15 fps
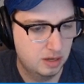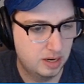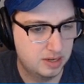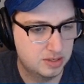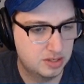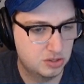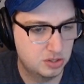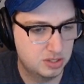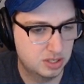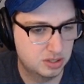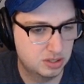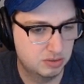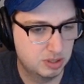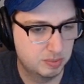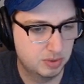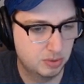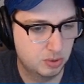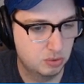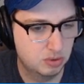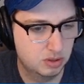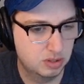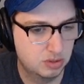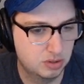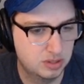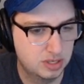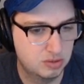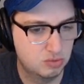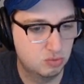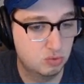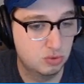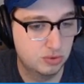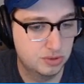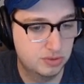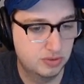Ancestry section of chapter 2 contains rules